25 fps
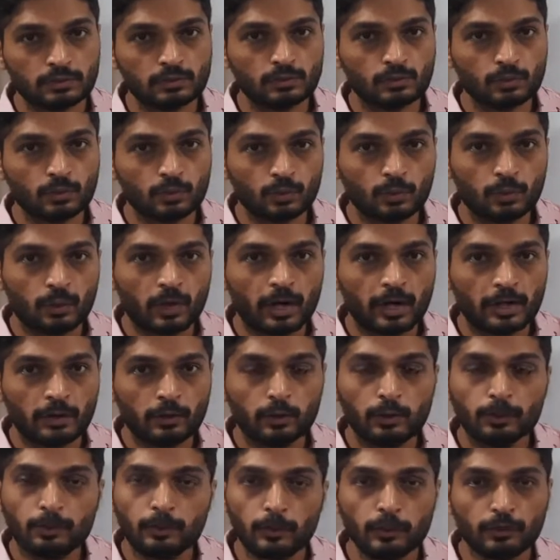So I
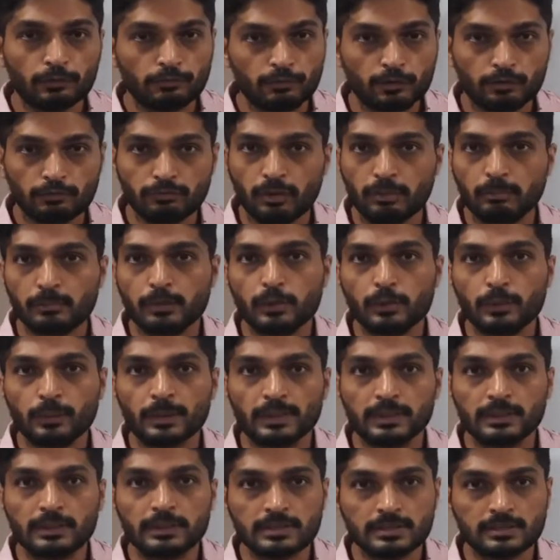hope all of you are familiar
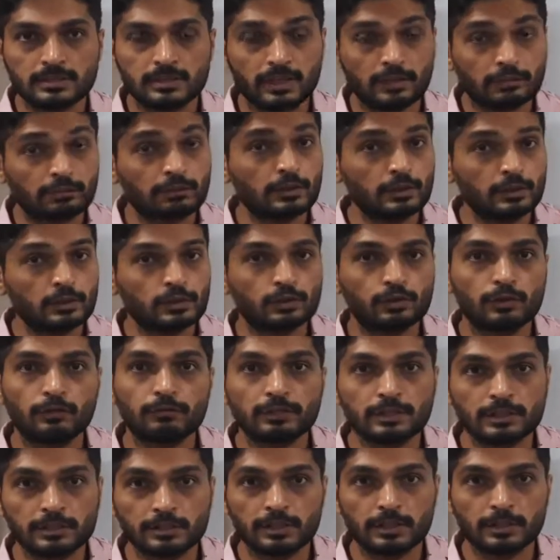with this definition
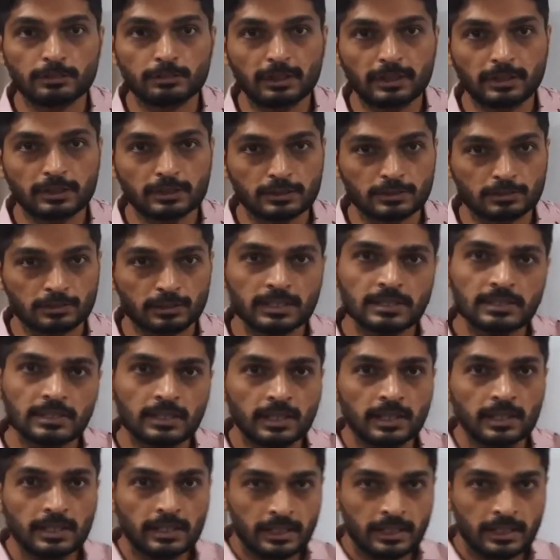of discrete metric space.